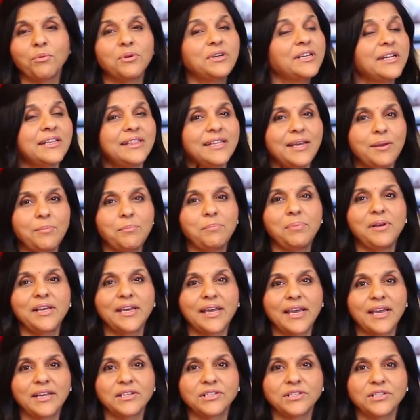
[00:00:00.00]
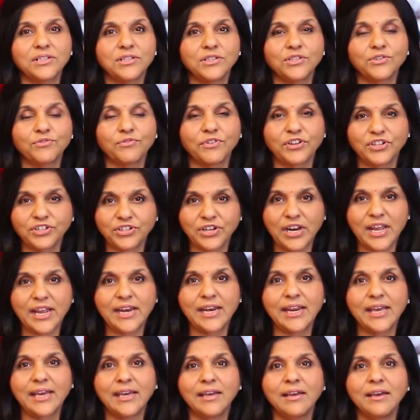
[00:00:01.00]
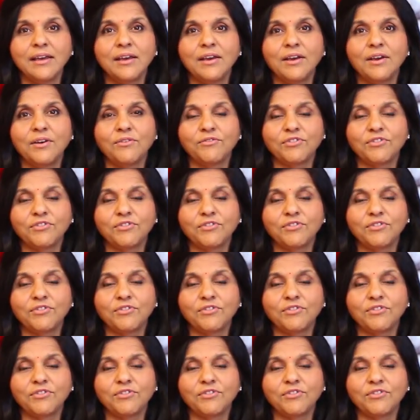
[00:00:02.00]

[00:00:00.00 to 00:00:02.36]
What are the implications for training,